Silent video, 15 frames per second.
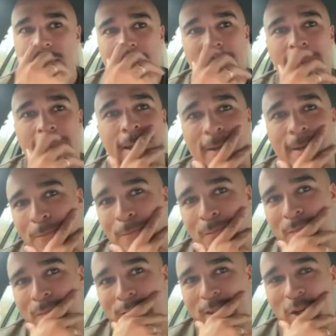
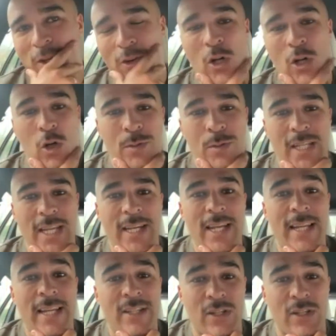the other clubs seeing
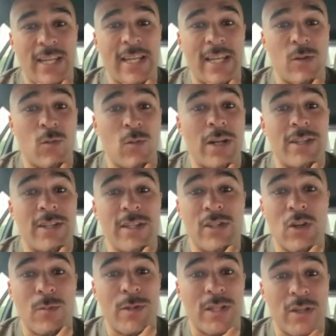that success and wanting
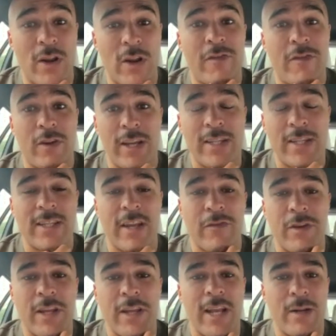some in South Africa
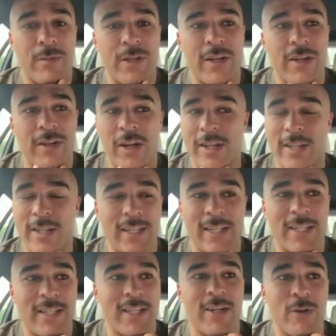definitely helped. And I think
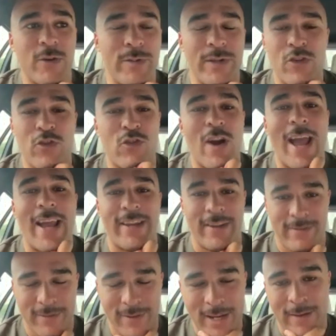this year will be
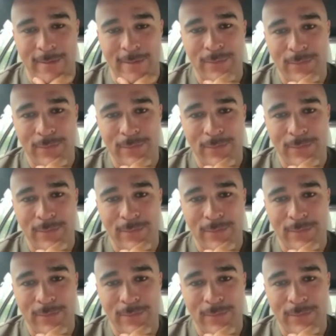cracking. Yeah.